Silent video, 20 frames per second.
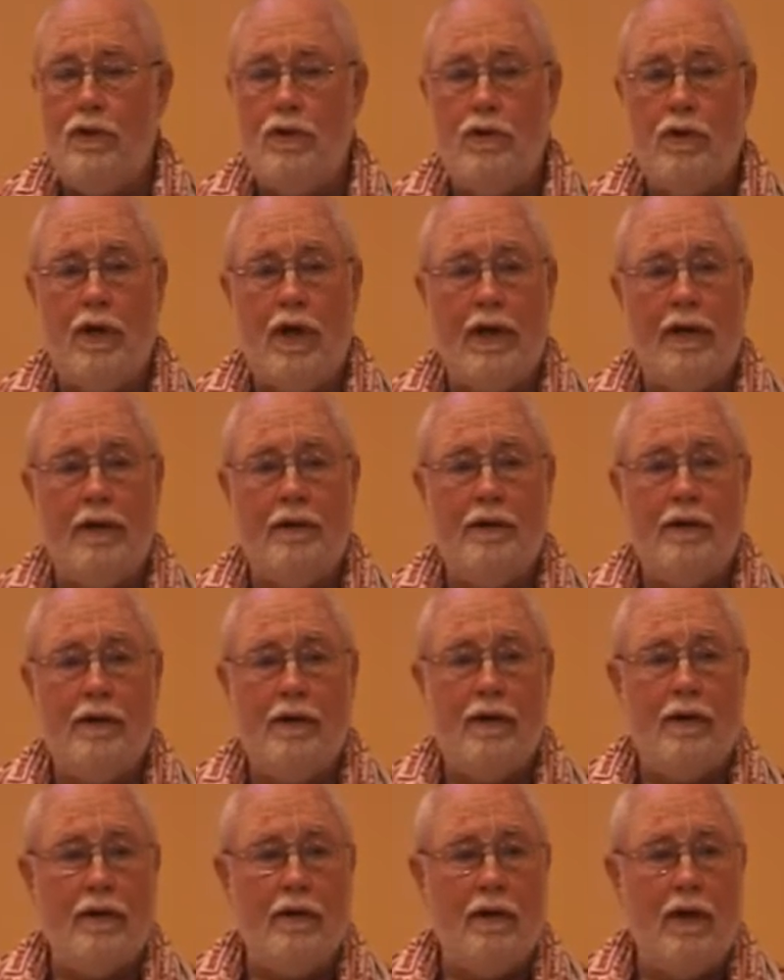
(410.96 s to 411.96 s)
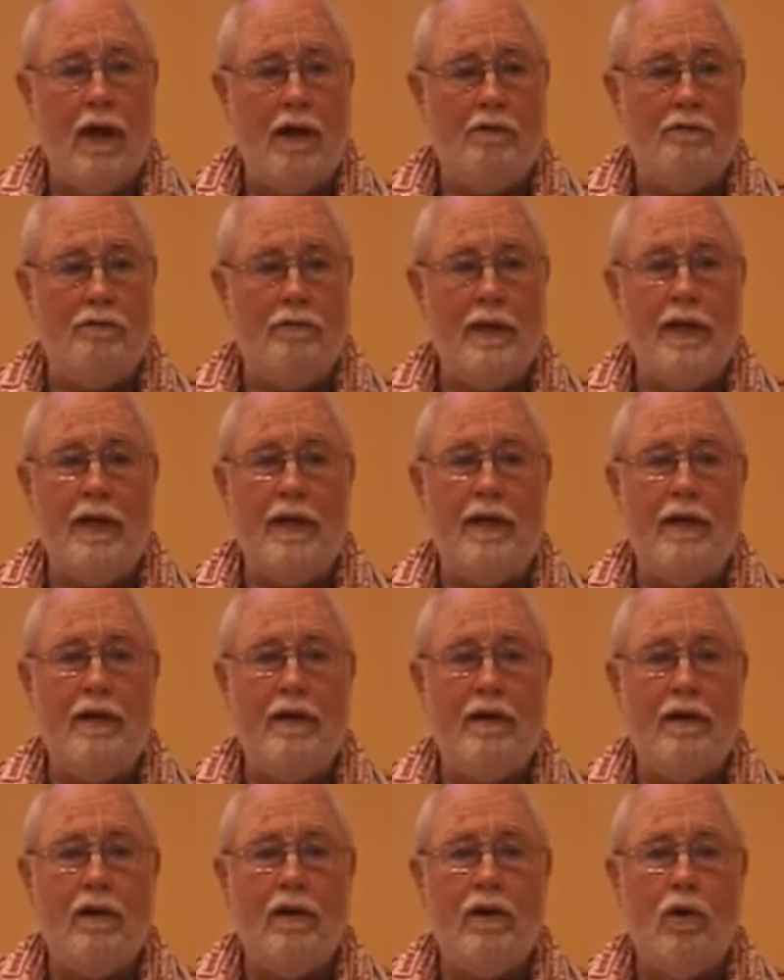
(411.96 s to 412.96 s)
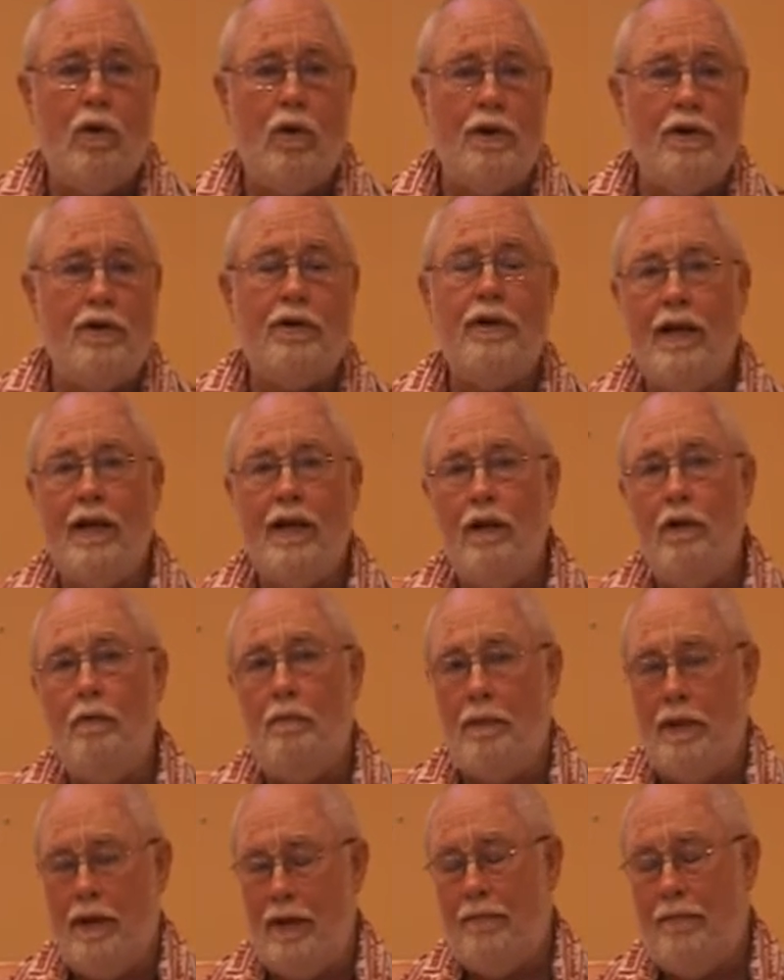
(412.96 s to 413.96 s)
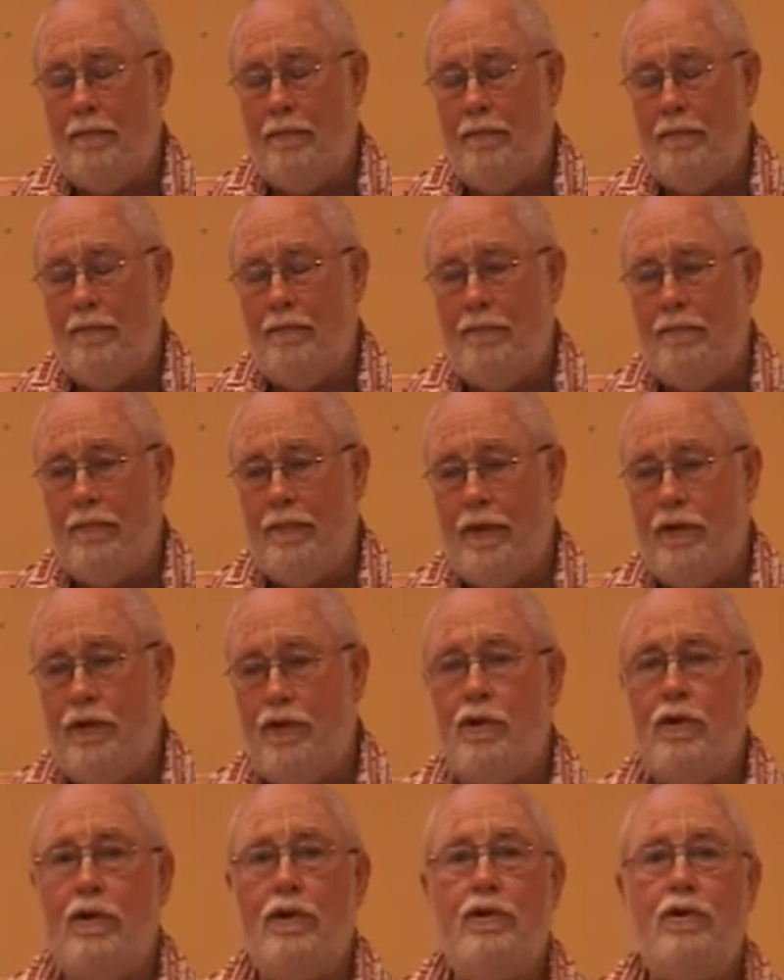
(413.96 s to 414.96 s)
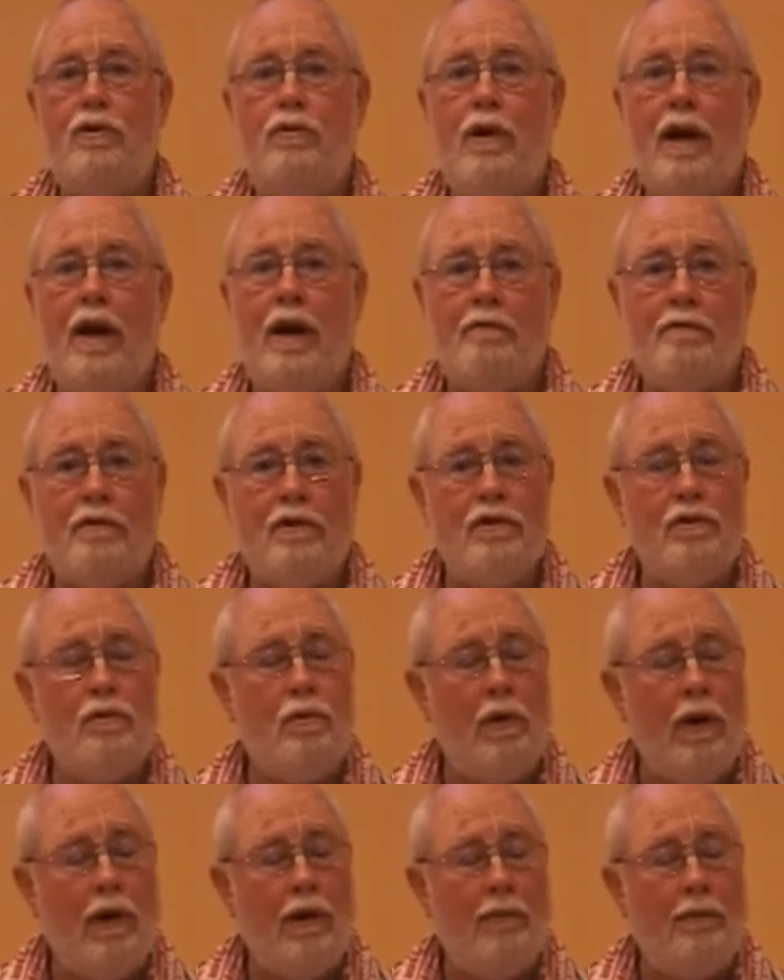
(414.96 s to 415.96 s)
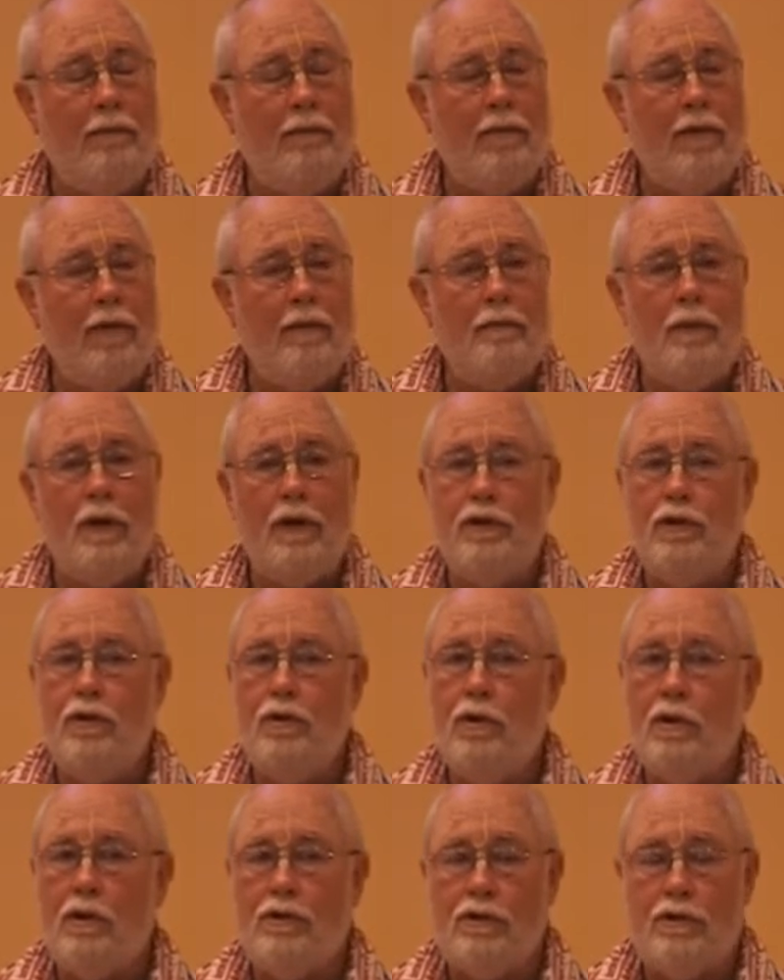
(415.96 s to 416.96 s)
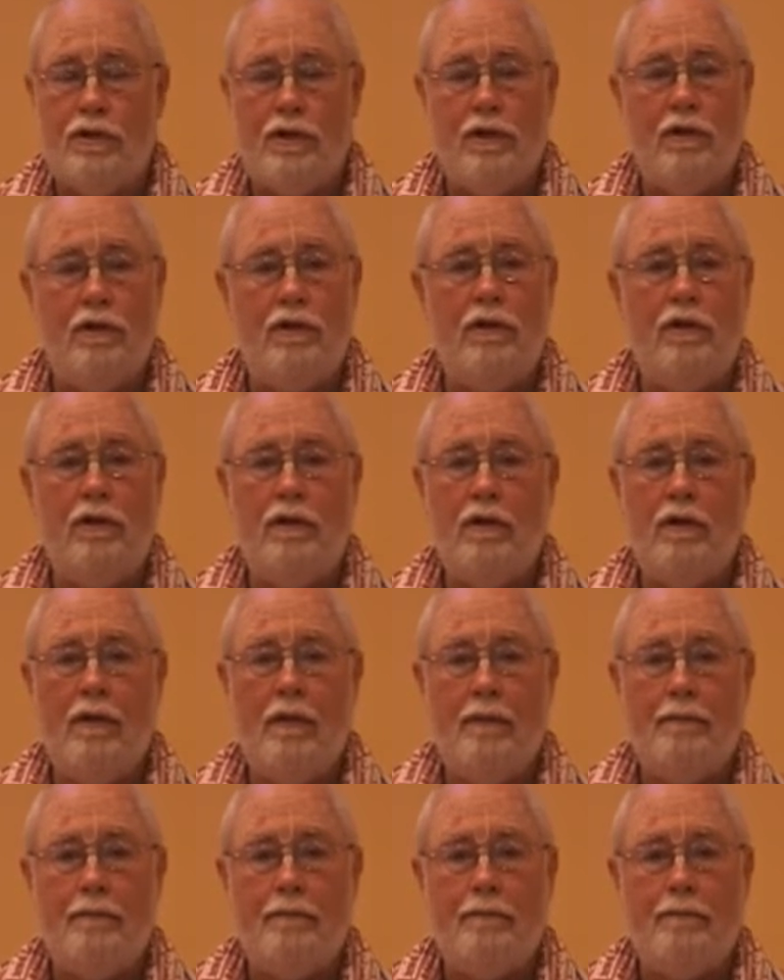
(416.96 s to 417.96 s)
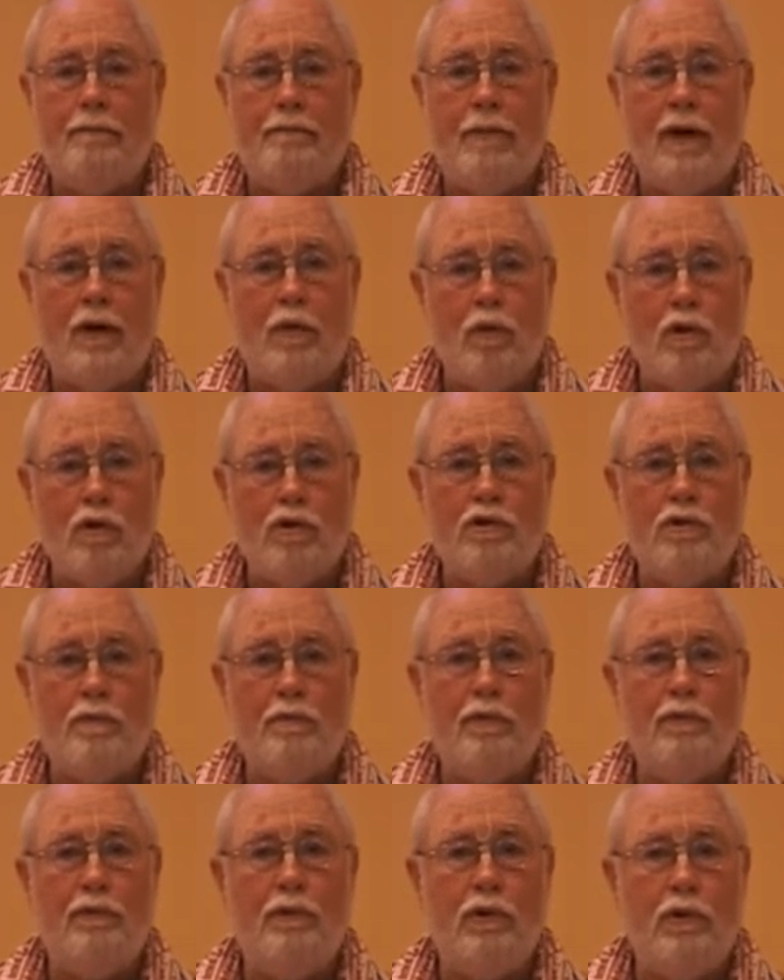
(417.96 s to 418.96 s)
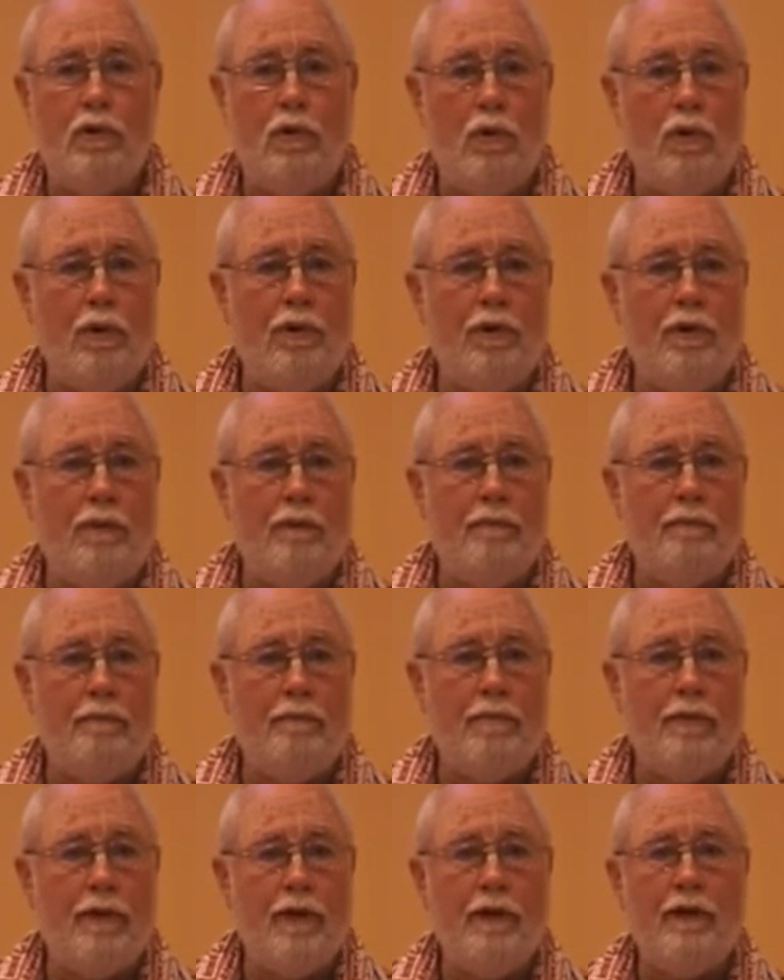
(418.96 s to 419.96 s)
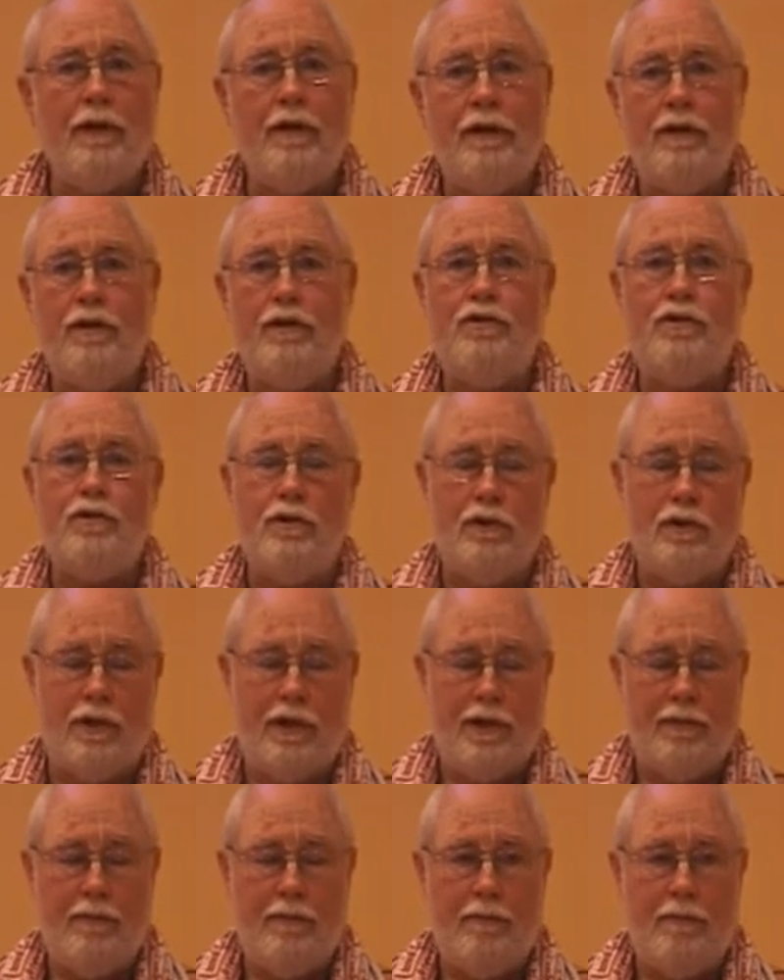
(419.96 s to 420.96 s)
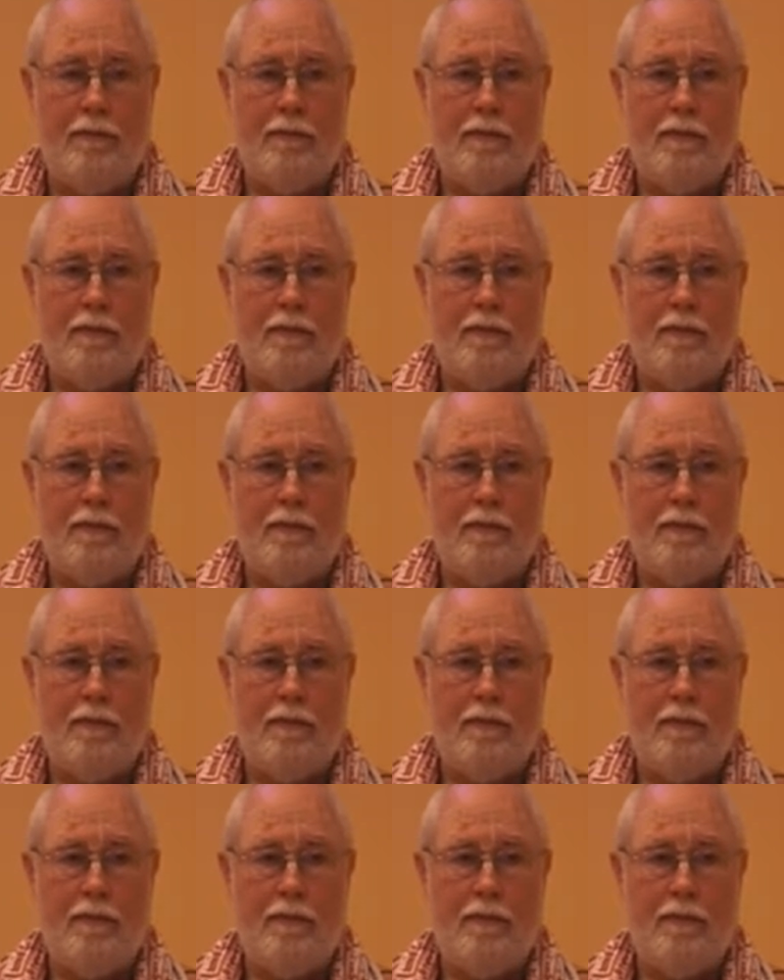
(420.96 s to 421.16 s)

you can love me or you can kill me. You can do whatever you want, but you are still my worshipable Lord unconditionally.